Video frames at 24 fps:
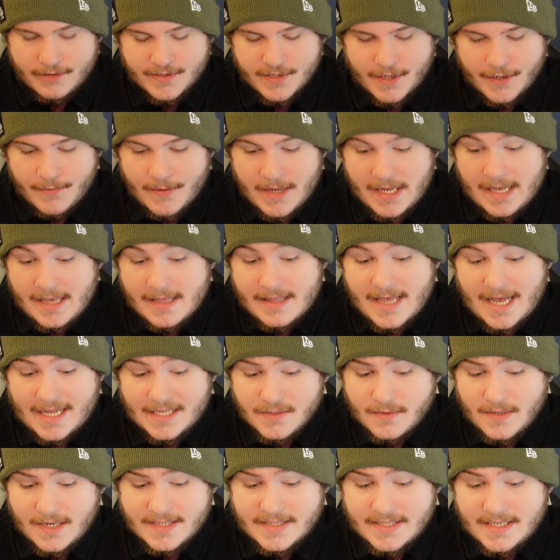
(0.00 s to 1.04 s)
So
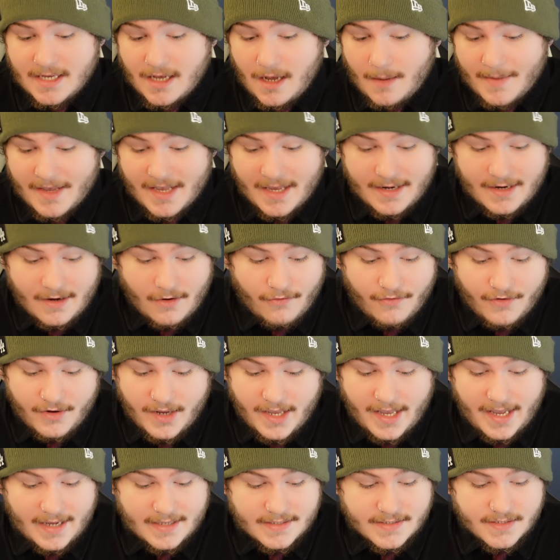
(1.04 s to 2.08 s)
that's what I see coming in here for
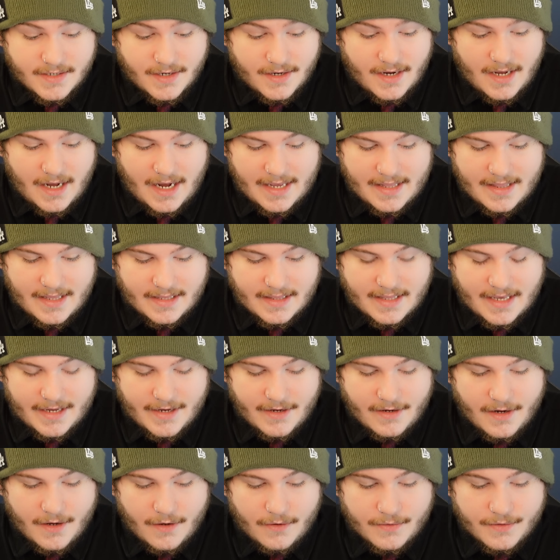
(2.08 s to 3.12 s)
you, Cancer. I think
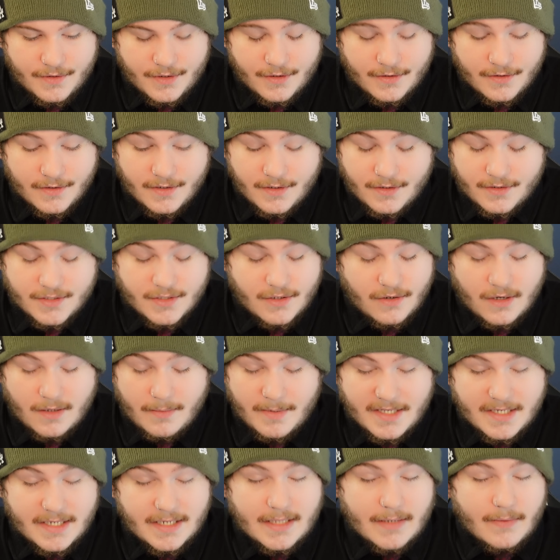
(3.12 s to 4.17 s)
that, you know, you're, you're still going
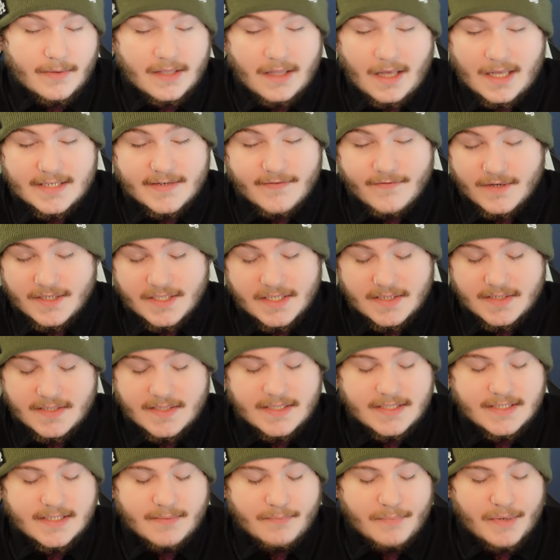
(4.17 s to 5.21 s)
to be dealing with lots of
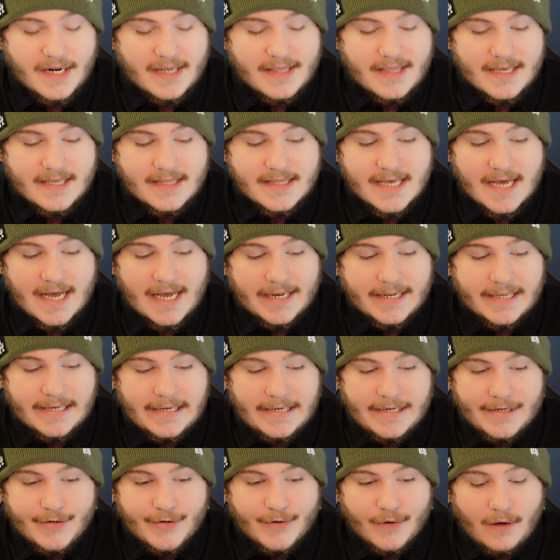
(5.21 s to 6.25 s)
resistance, but I think that
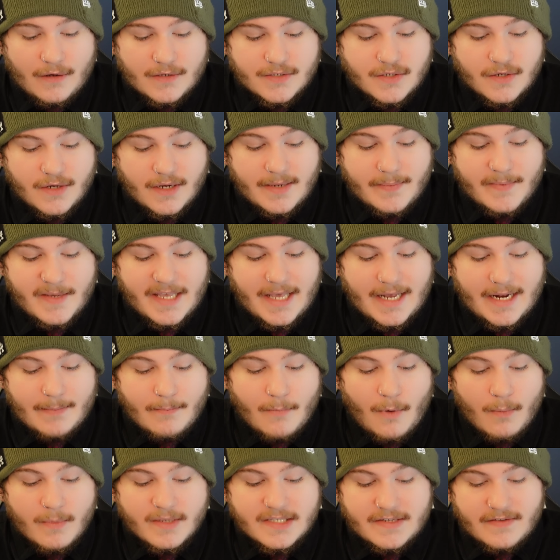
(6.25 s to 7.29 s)
you're also going to be
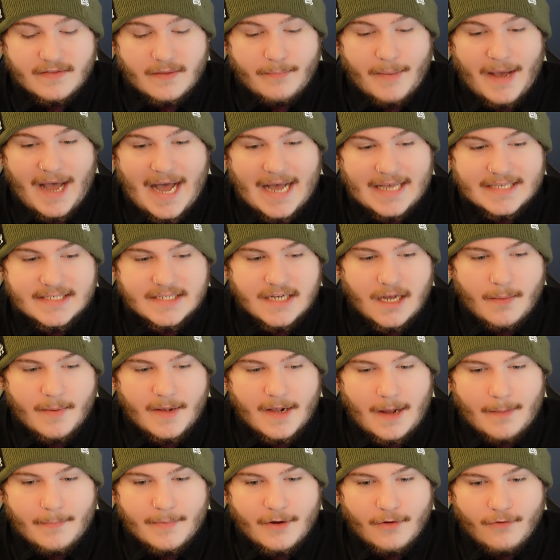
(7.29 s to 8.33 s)
getting moments of the past
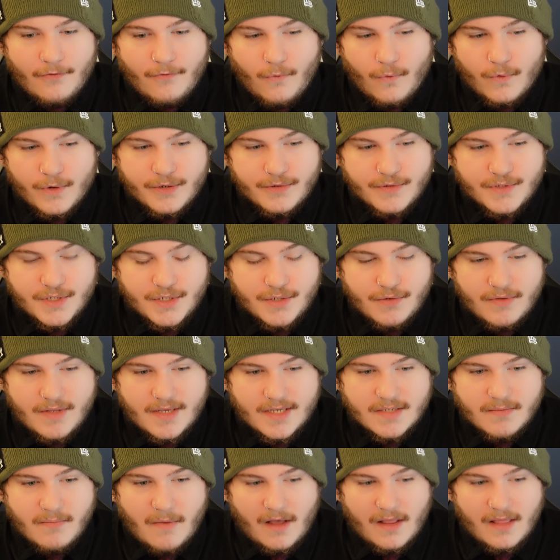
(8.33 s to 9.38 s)
coming up here for you too
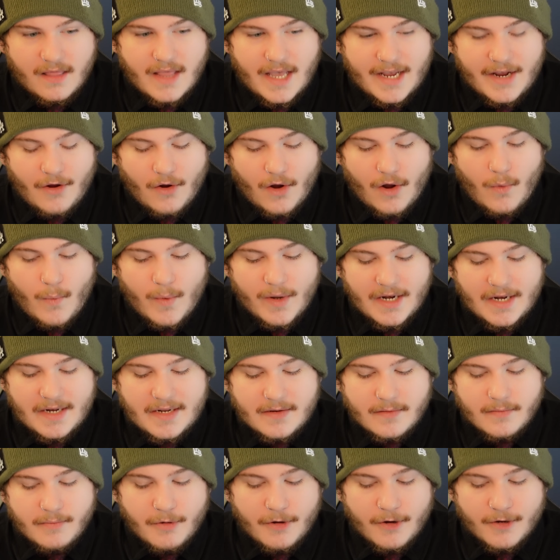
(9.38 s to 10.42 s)
this month that you're going to
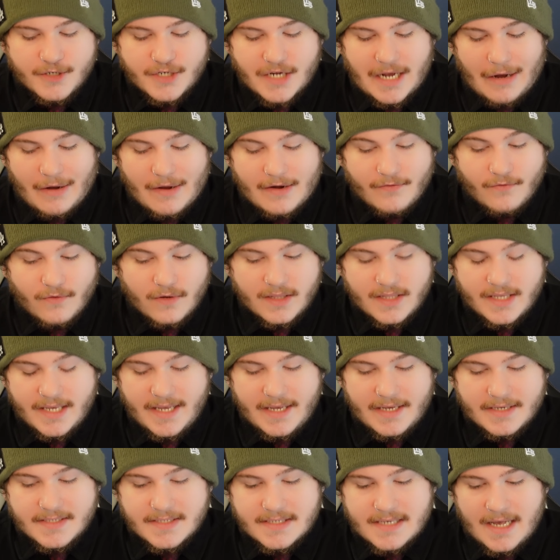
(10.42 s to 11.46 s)
need to purge out and
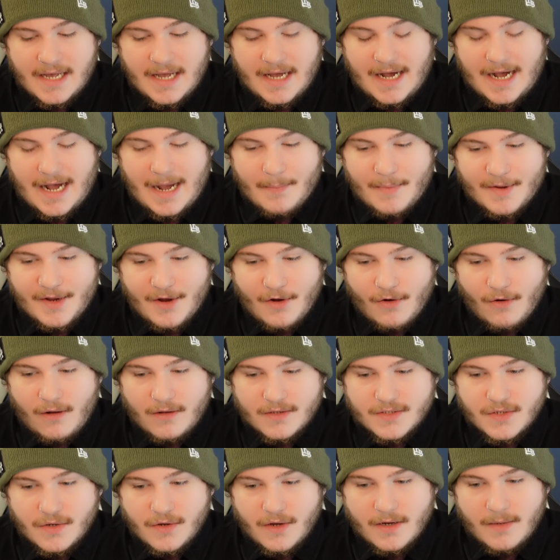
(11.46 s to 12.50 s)
release. Uh, but you're
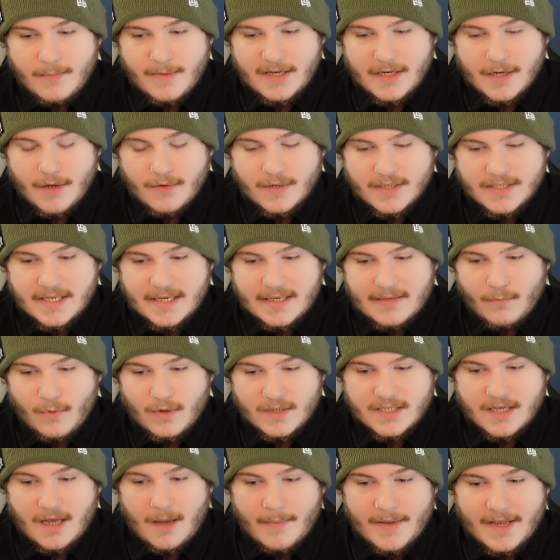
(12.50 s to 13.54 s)
also going to be noticing
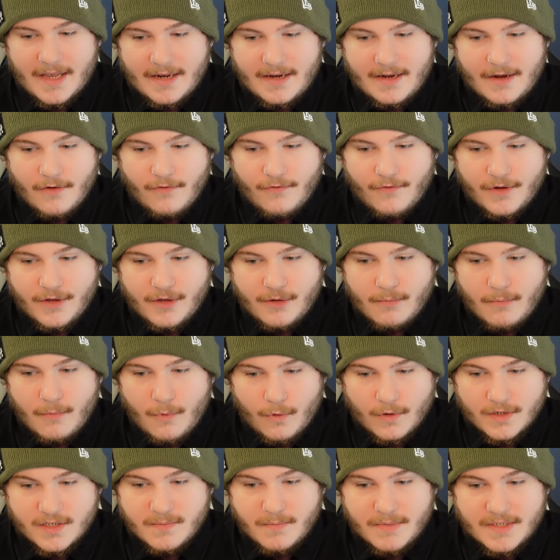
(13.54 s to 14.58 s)
what's coming in here for you
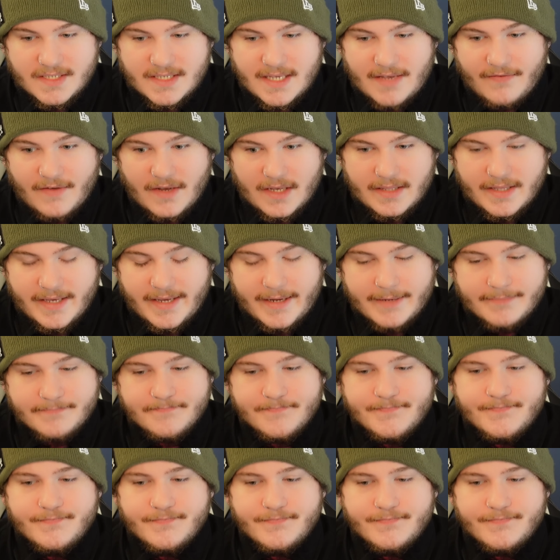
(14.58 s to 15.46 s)
more specifically